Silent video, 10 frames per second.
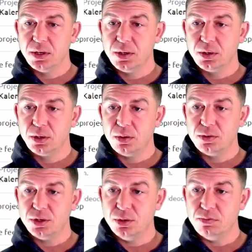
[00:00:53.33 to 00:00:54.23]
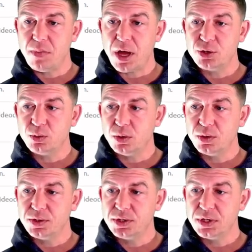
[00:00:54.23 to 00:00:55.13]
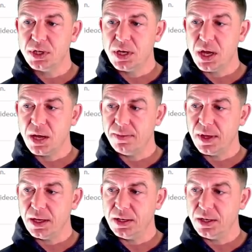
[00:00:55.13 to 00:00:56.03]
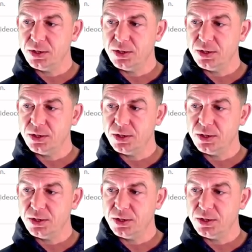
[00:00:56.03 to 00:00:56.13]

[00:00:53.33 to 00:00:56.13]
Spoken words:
go to modules, and then